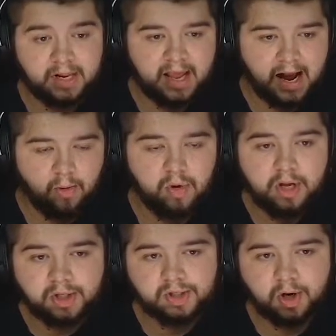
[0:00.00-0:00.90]
Leao.
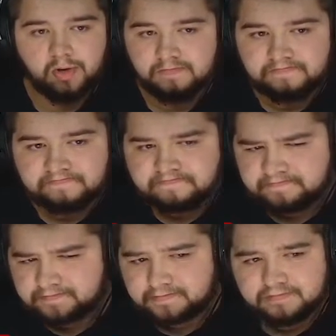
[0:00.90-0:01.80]
So
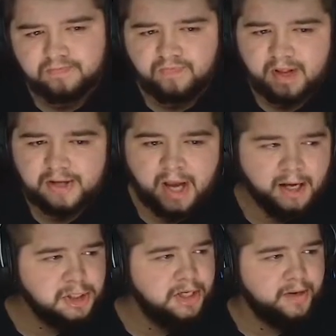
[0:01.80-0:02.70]
it's
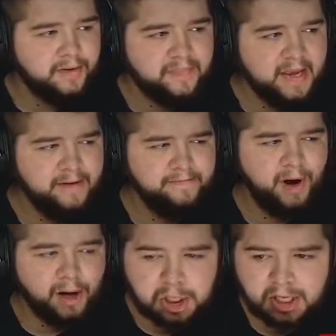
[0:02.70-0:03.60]
actually going to be
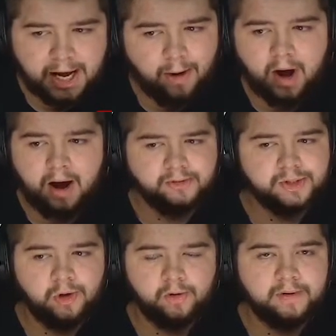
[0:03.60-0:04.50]
Martial
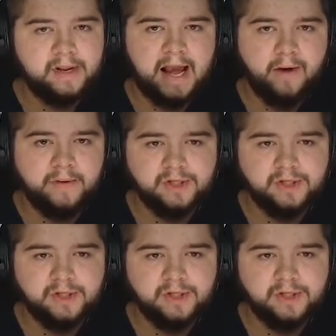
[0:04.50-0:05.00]
outscoring Leao in